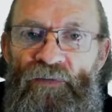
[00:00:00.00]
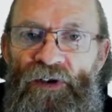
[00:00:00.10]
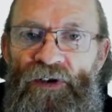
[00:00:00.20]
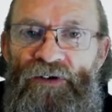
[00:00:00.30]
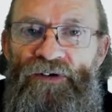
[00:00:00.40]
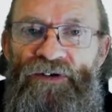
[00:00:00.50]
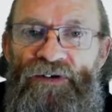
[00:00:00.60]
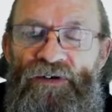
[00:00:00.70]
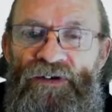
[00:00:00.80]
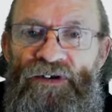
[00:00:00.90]
videos
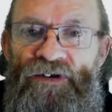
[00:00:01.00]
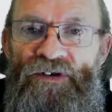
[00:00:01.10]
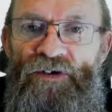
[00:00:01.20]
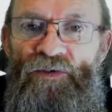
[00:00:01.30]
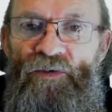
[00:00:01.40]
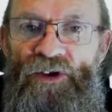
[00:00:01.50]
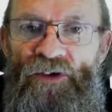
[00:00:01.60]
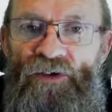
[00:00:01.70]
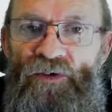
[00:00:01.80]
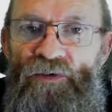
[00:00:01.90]
to assist you when
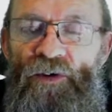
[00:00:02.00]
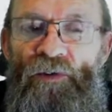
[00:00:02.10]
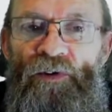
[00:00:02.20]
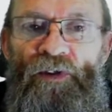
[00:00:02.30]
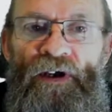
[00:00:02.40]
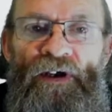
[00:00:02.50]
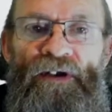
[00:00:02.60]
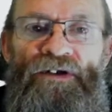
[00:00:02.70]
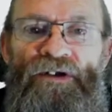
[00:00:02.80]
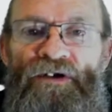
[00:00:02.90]
you work with
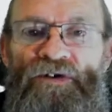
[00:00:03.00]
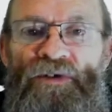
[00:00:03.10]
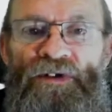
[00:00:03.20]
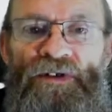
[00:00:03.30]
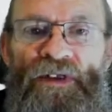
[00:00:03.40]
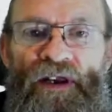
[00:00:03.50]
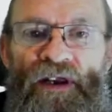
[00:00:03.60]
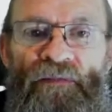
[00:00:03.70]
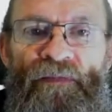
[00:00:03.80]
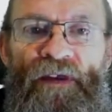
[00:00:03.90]
Works3.